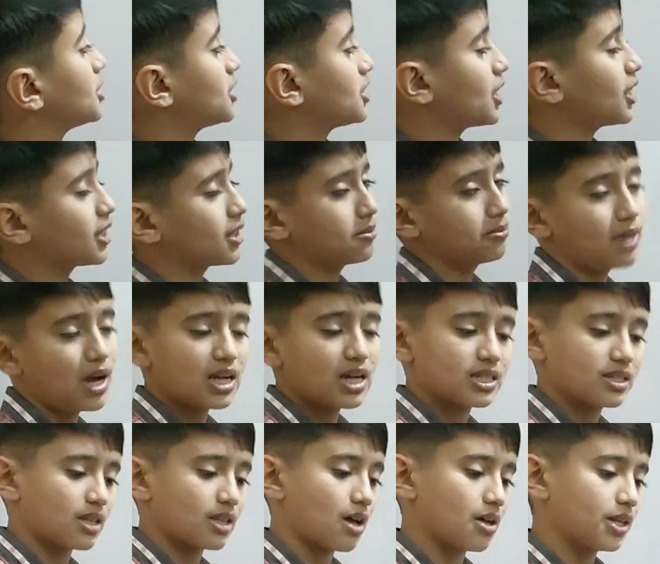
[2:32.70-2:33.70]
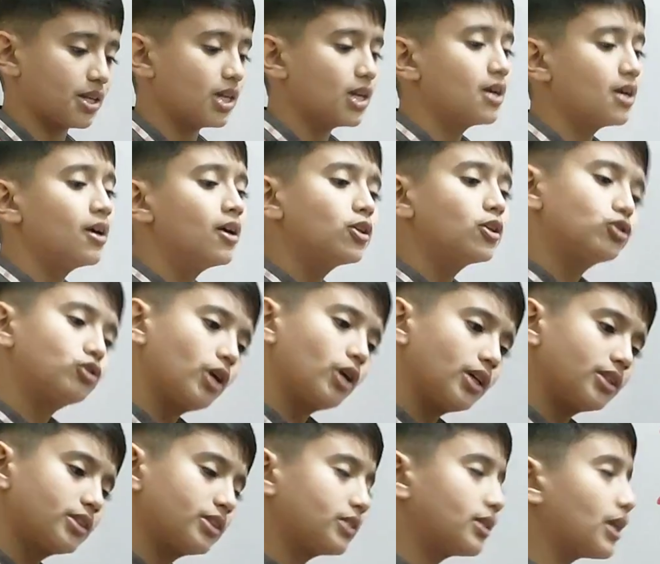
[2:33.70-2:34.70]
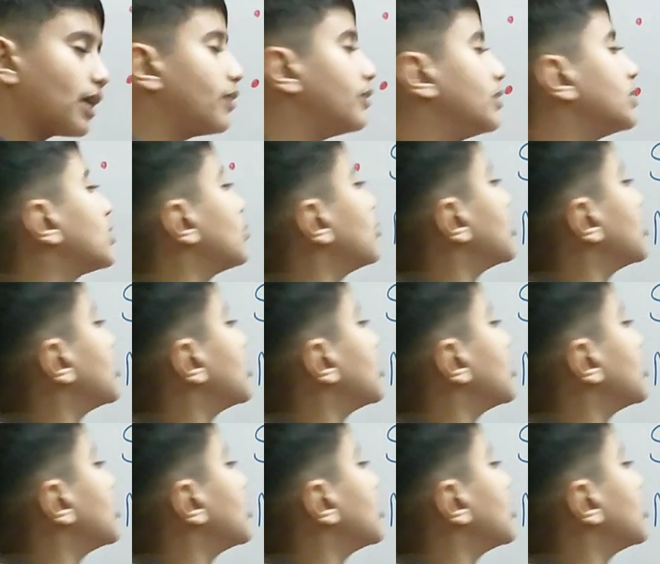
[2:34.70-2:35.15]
a mistake in Pakistani. So yes, there